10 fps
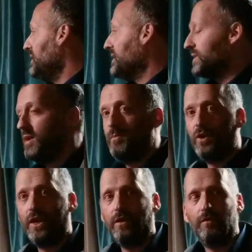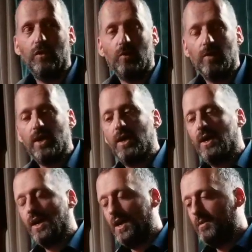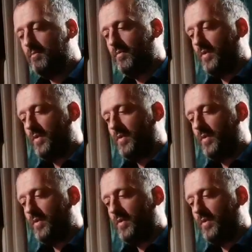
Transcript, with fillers: So I'm looking for a um,